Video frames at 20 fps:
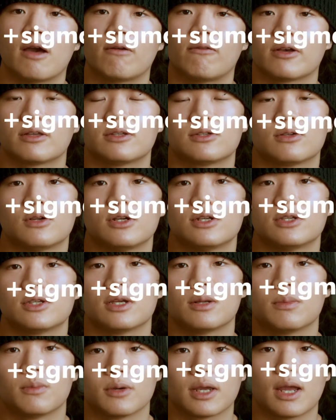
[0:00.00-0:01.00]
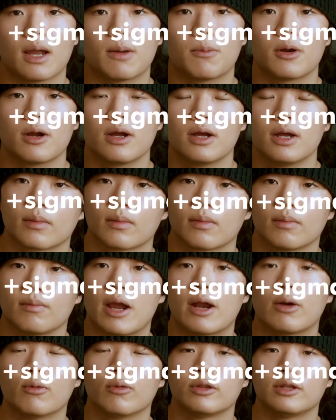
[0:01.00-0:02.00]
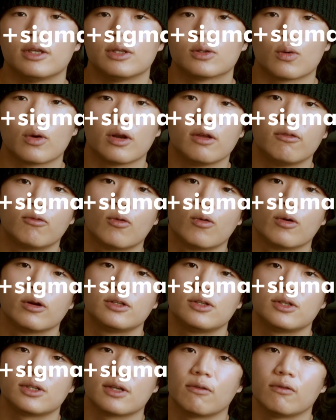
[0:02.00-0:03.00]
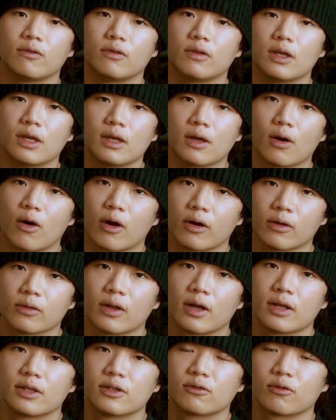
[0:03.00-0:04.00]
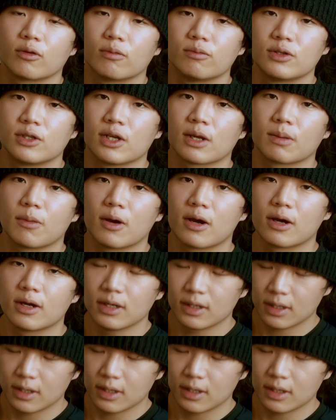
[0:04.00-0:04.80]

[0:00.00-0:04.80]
FX3 cinema camera paired with the 24-70 art lens from Sigma.